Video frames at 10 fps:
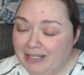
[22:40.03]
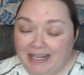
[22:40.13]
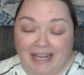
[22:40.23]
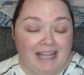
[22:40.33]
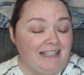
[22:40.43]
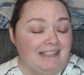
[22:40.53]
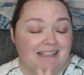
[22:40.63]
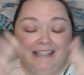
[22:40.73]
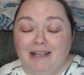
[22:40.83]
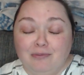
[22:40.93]
But
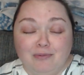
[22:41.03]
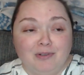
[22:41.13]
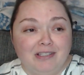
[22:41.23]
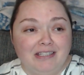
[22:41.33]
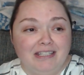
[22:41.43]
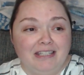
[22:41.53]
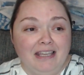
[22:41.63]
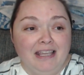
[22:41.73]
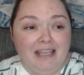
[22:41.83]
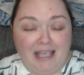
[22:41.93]
guys, that was the
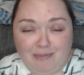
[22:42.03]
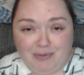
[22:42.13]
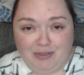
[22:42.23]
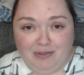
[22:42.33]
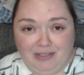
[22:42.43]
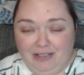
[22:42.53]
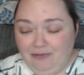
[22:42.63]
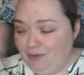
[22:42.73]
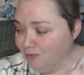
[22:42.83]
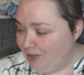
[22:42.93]
episode.
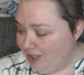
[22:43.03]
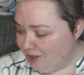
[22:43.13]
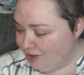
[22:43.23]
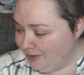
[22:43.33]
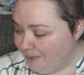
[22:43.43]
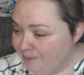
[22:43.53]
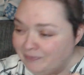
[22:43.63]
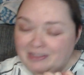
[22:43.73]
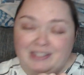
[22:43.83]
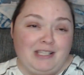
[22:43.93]
If you reached
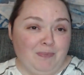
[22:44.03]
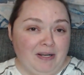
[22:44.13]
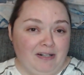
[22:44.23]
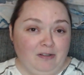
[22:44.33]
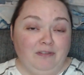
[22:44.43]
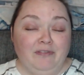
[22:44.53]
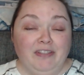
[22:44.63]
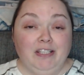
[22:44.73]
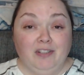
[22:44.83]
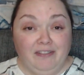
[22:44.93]
this part of the
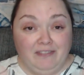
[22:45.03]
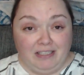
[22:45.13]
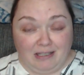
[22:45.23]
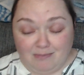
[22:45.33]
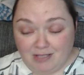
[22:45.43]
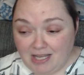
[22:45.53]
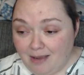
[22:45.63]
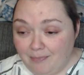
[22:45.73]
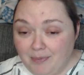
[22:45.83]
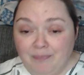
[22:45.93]
video, give it a thumbs
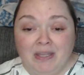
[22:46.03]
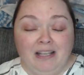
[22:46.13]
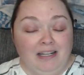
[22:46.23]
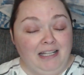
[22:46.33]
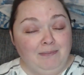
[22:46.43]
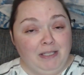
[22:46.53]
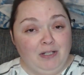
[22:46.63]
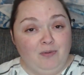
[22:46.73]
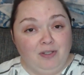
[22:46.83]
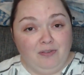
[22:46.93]
up. Let me
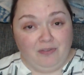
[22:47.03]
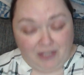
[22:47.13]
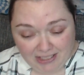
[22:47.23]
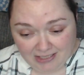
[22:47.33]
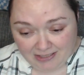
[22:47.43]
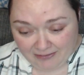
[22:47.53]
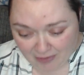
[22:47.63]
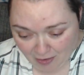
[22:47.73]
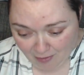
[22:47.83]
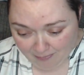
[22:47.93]
know what you think. Leave
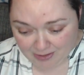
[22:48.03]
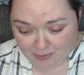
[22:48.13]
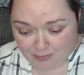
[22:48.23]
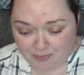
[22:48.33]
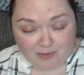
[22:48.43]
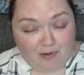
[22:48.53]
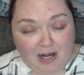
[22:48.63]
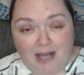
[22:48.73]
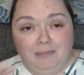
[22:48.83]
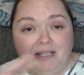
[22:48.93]
a comment.
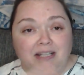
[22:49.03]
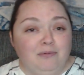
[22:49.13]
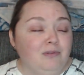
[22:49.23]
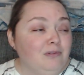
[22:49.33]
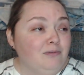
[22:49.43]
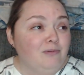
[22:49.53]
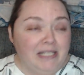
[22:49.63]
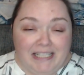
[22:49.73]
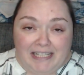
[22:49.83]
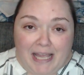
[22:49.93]
Subscribe. That would
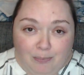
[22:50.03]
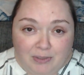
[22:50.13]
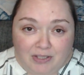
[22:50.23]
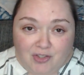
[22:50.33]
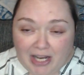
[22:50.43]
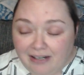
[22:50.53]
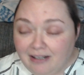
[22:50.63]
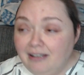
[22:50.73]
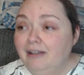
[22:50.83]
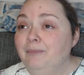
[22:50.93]
really help the
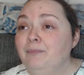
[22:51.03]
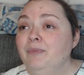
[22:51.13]
channel.